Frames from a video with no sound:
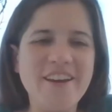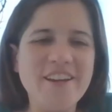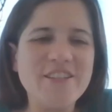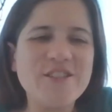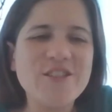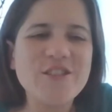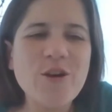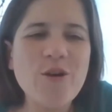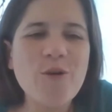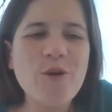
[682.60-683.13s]

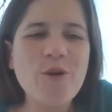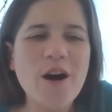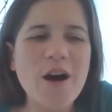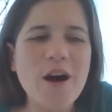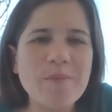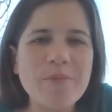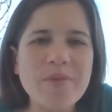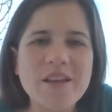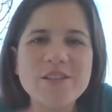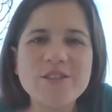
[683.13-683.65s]
So
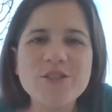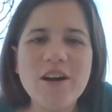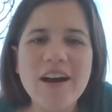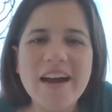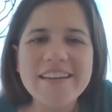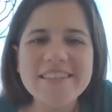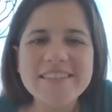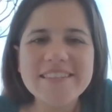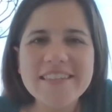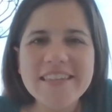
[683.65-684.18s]

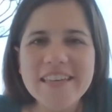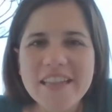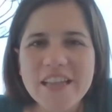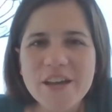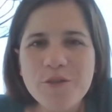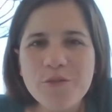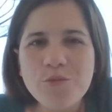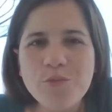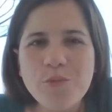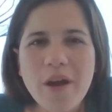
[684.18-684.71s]
I see
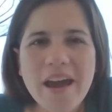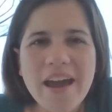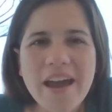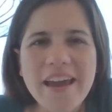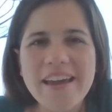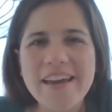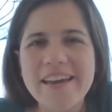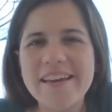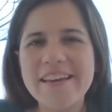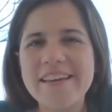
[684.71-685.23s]
that Ray
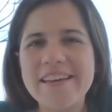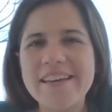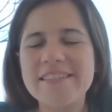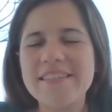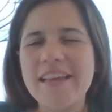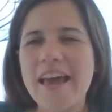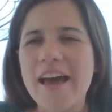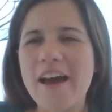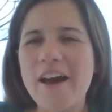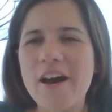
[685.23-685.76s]
is
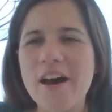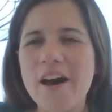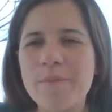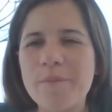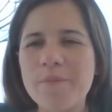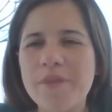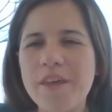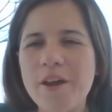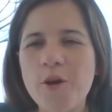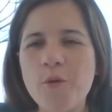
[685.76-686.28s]

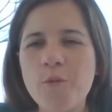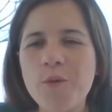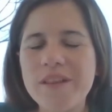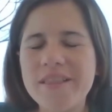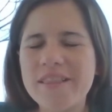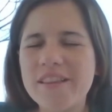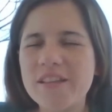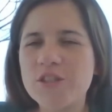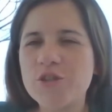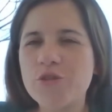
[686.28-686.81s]
there
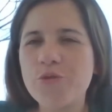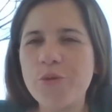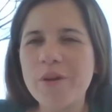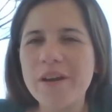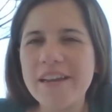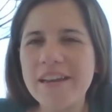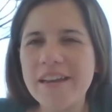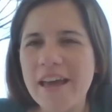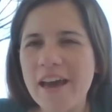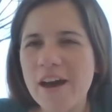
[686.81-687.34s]
with the
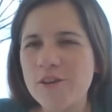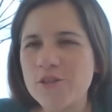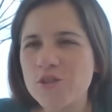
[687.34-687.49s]
screen now.